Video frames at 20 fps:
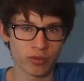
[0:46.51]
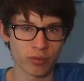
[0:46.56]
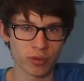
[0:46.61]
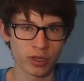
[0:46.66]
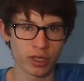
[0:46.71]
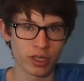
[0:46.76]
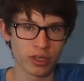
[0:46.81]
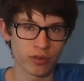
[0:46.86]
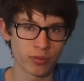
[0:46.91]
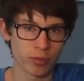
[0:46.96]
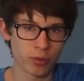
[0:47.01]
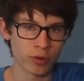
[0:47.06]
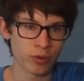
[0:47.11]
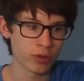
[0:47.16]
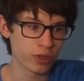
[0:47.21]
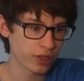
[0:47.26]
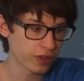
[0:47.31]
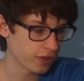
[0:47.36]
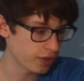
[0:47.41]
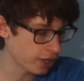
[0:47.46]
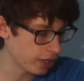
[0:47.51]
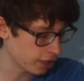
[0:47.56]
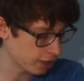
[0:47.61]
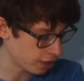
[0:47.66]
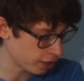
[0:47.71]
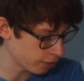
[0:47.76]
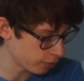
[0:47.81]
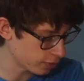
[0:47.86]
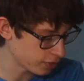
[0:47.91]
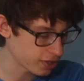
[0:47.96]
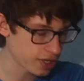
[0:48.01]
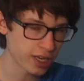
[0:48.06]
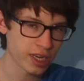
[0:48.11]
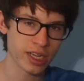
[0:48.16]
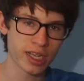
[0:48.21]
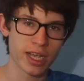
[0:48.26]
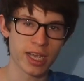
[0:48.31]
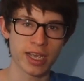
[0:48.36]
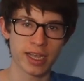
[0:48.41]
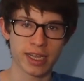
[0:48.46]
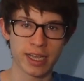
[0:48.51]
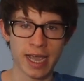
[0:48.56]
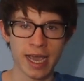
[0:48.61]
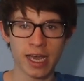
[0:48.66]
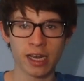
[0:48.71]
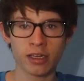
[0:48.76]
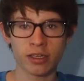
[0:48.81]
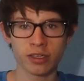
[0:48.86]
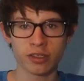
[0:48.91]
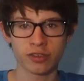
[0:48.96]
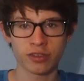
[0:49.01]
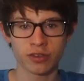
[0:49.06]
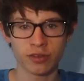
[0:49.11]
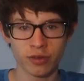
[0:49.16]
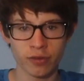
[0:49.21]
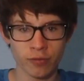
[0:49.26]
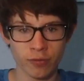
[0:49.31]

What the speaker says: release were only saying that it was getting a Catalyst